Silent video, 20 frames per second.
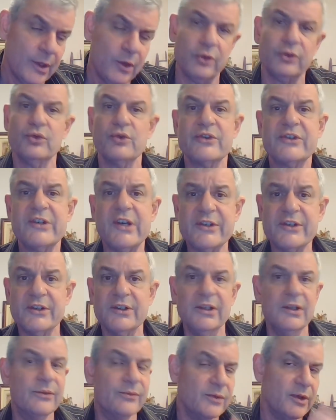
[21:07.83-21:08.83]
You're too
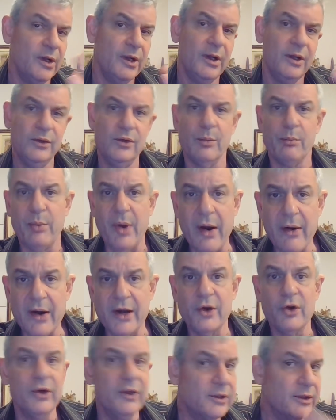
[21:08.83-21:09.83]
sensitive, you're
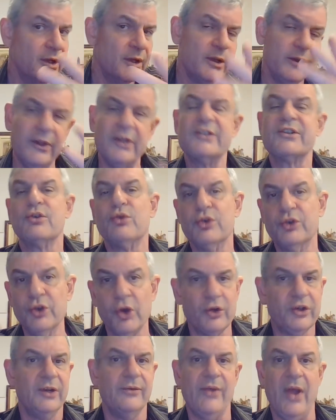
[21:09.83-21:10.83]
paranoid, this could
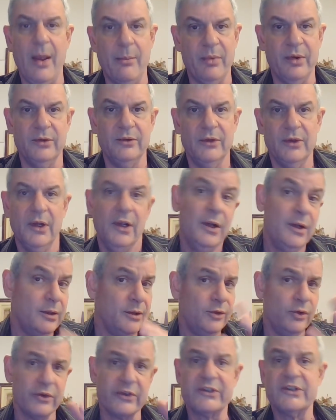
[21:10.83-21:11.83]
not have happened.
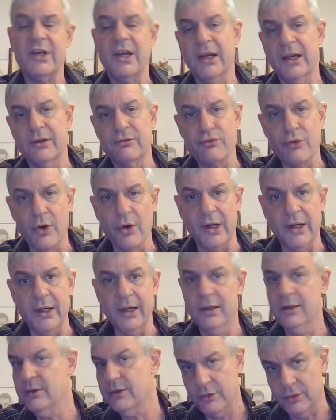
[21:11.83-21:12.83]
You're seeing it
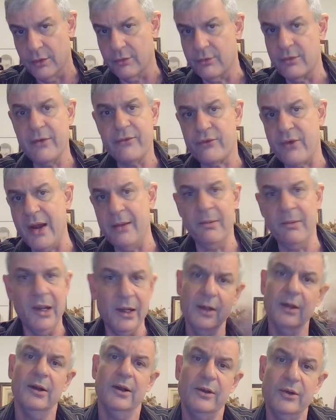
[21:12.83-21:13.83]
wrongly, you're
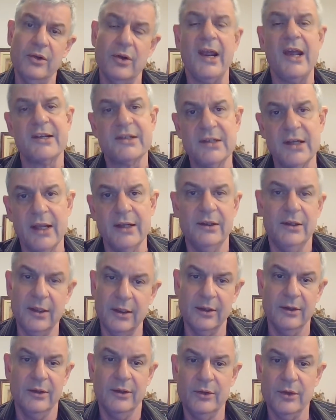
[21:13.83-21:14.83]
reframing, you're
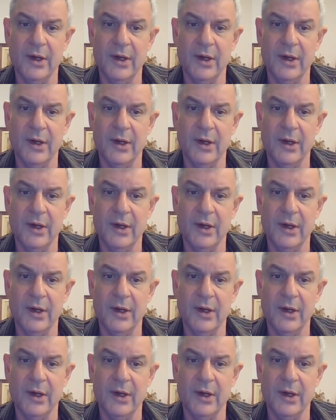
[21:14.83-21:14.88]
gaslighting.